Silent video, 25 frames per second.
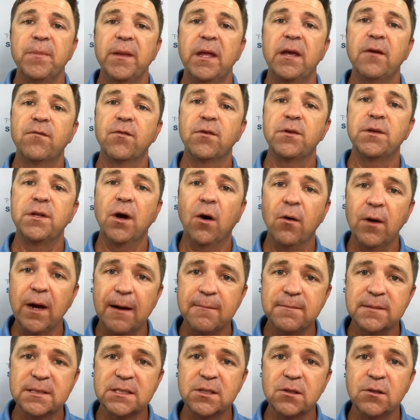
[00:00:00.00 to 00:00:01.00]
If you don't
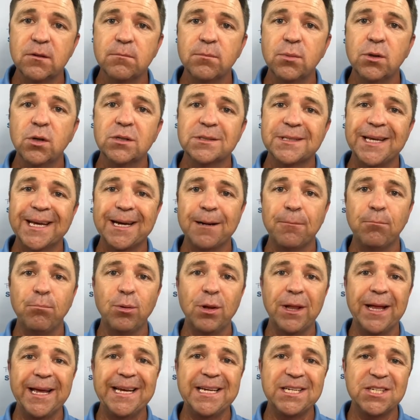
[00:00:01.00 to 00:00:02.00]
have a student book, take a
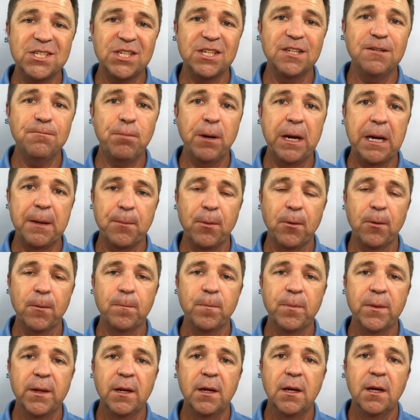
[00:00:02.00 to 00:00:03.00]
blank sheet of paper,
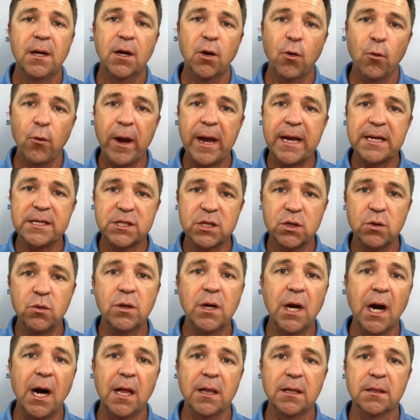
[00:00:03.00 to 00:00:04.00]
create two
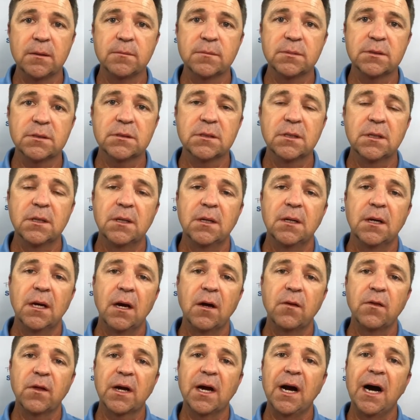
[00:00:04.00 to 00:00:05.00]
columns,
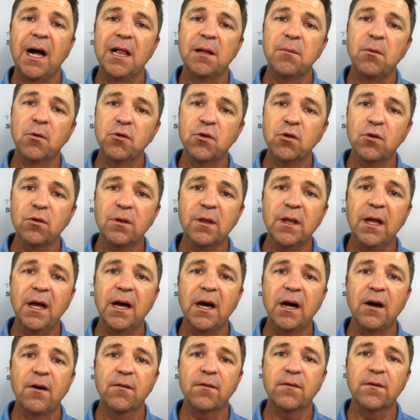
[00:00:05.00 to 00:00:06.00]
and the column on your
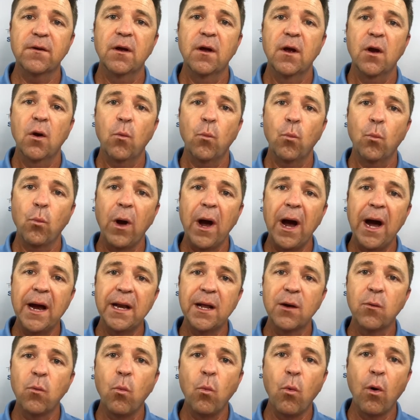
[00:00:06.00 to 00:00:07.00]
left,
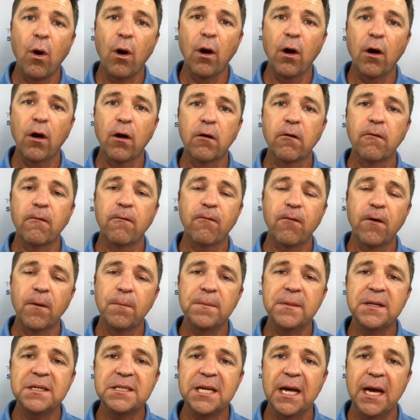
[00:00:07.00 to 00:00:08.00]
write a word
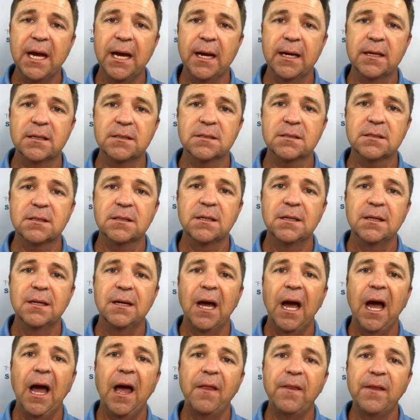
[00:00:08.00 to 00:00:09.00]
from the text,
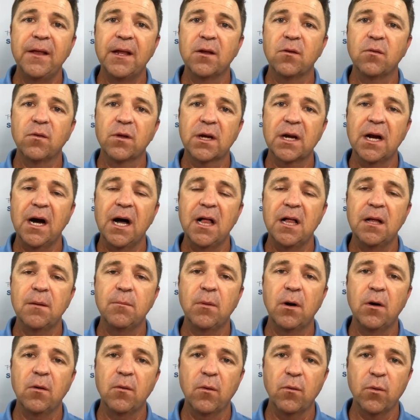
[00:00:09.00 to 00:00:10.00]
and then on the column
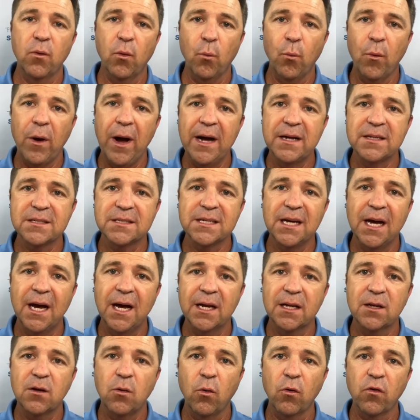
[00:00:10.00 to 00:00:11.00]
on the right
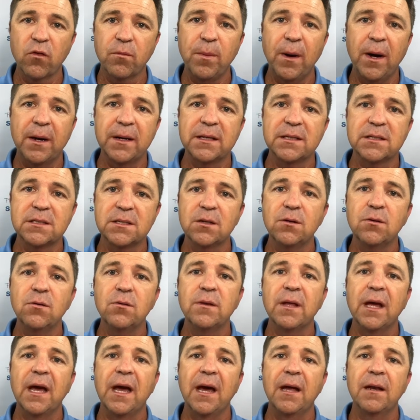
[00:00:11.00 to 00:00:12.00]
side corresponding to
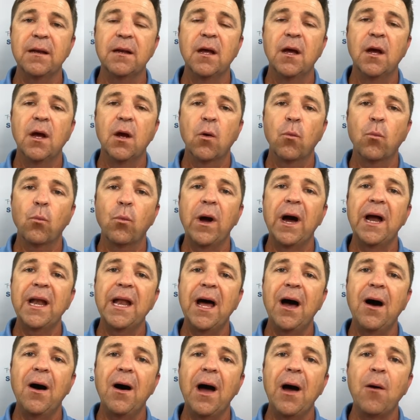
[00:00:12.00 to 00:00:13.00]
that, write
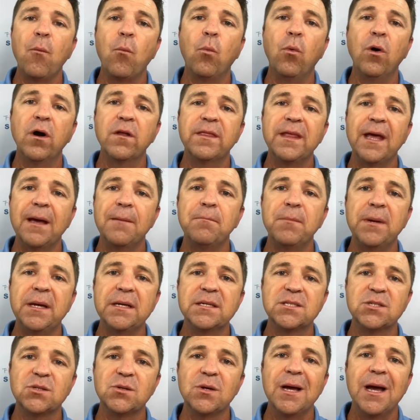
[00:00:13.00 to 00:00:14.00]
out what that
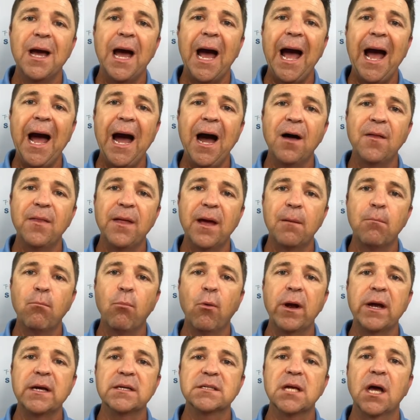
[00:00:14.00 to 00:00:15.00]
means to you, how that
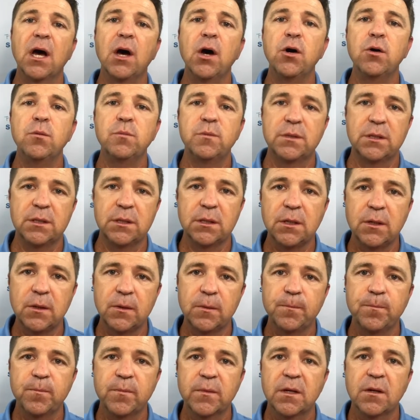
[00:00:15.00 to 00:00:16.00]
brings hope to
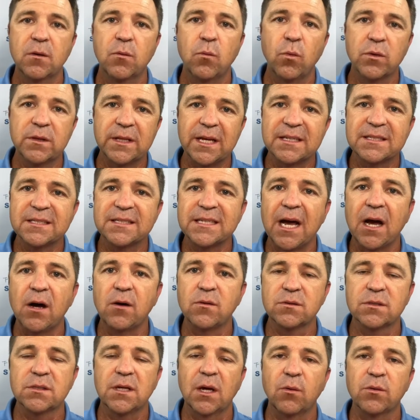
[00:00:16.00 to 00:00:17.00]
you, what that
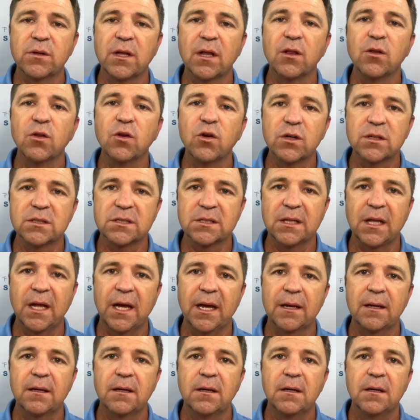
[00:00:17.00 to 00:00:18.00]
sounds like, what that looks
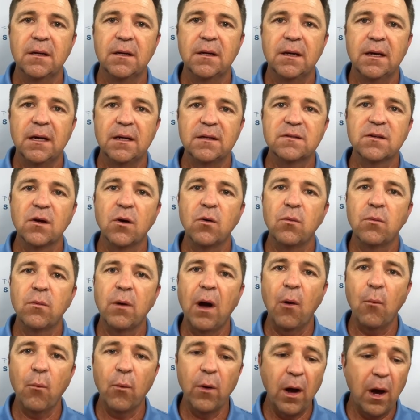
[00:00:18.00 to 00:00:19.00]
like. And so
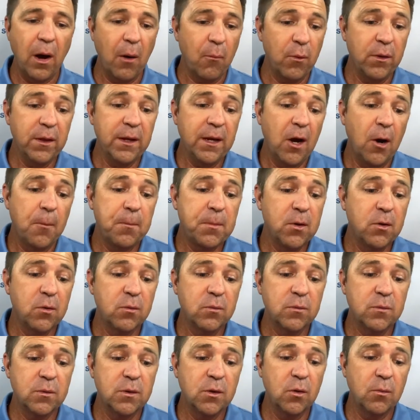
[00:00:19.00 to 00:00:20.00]
I really hope
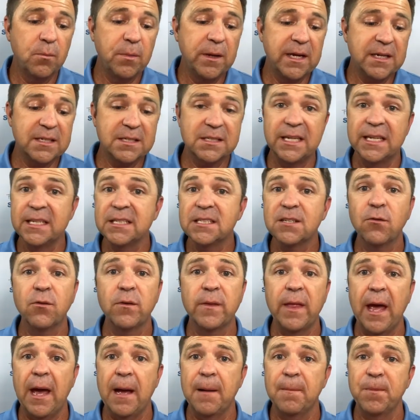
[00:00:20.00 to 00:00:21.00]
you'll be extensive
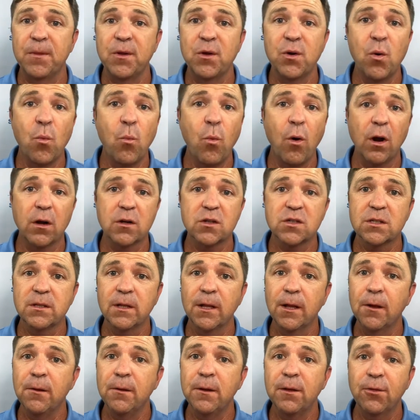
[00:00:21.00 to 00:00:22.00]
with that. You'll work
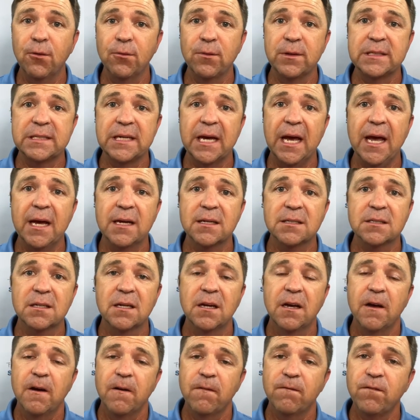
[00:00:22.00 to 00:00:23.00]
slowly through the text,
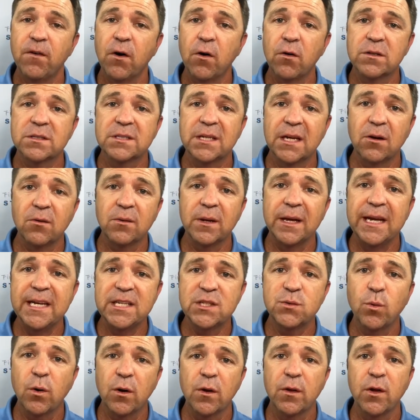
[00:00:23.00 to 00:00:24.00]
focusing on
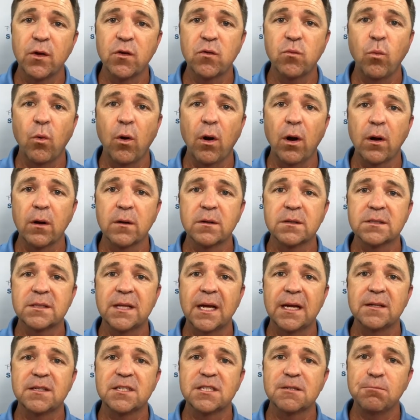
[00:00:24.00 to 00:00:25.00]
each one of those words
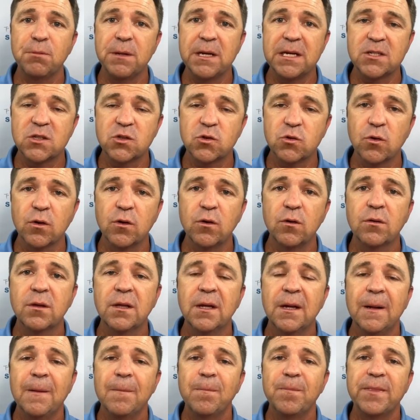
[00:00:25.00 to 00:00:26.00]
that speaks
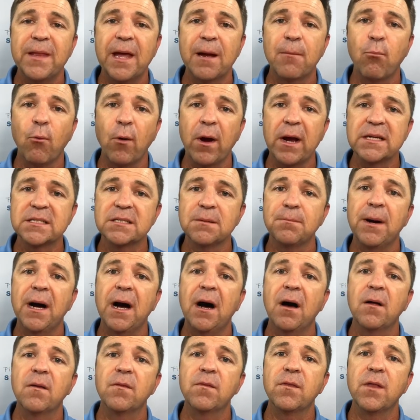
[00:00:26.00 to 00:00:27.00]
truth, that brings
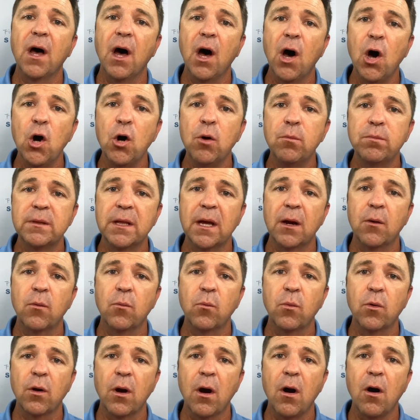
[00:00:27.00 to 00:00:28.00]
about the hope that
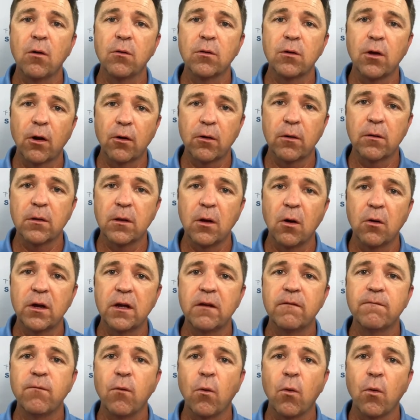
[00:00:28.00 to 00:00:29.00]
we're all
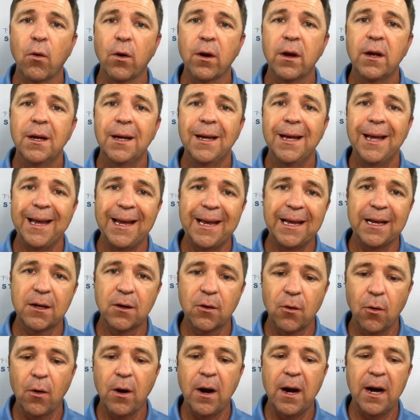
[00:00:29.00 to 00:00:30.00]
longing for in
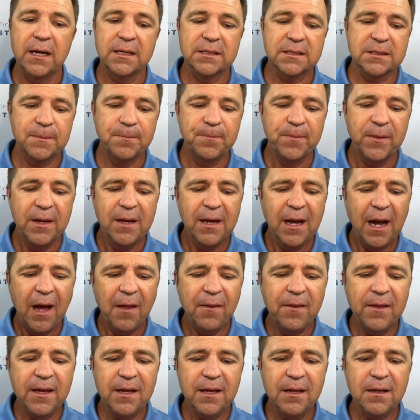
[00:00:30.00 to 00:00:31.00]
Christ.
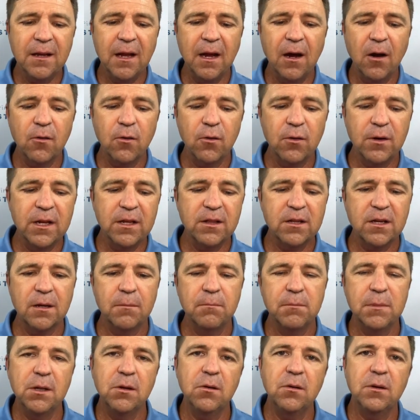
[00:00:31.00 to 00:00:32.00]
And then underneath
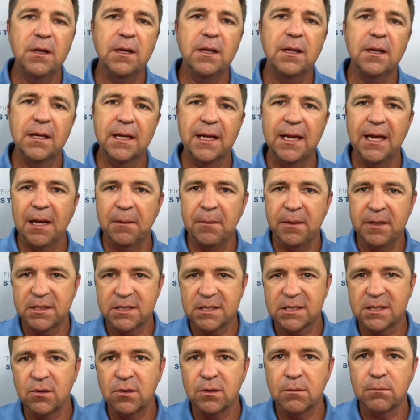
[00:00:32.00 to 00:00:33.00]
community, and again, I'm in a
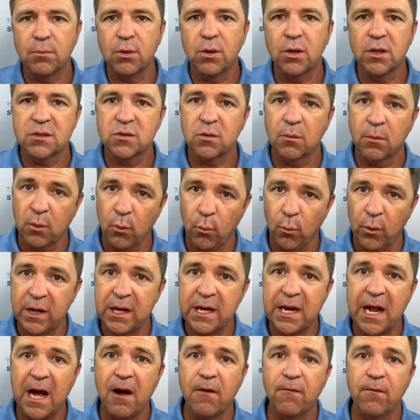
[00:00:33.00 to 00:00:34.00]
student book, so I'm gonna read
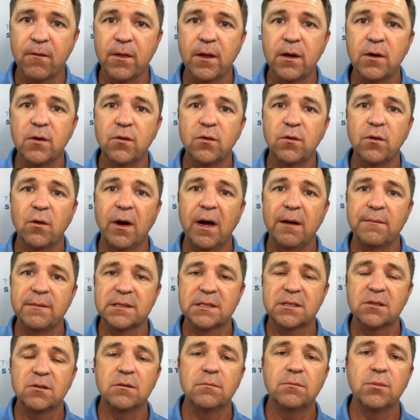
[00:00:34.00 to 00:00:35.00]
it out for those who don't have a
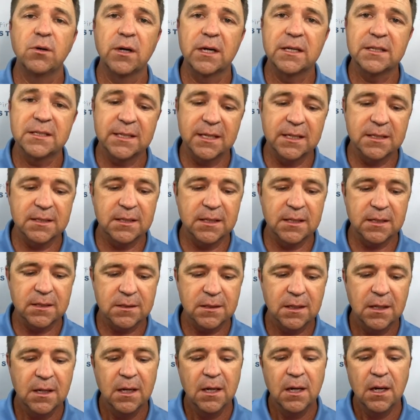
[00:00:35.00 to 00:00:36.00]
student book. It says this,
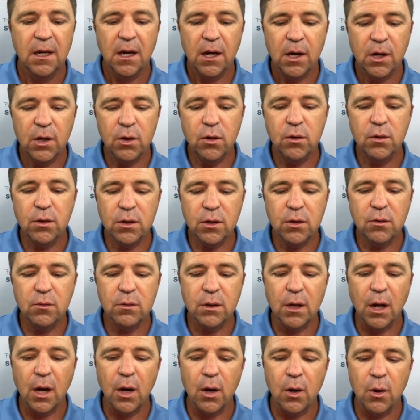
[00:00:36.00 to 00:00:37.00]
who do you
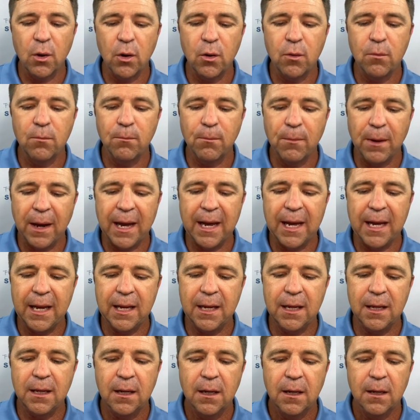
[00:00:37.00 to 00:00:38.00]
know who
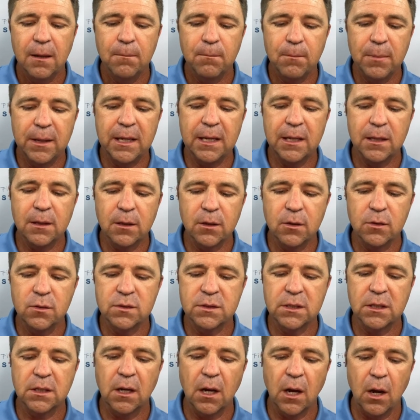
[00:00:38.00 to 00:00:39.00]
may be
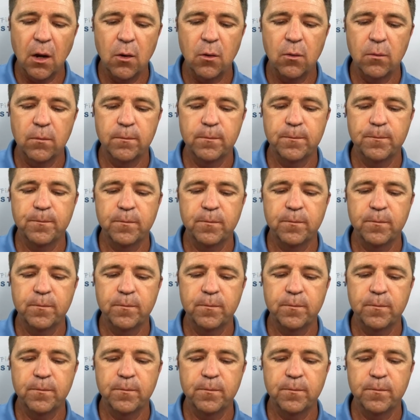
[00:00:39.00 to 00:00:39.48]
losing hope?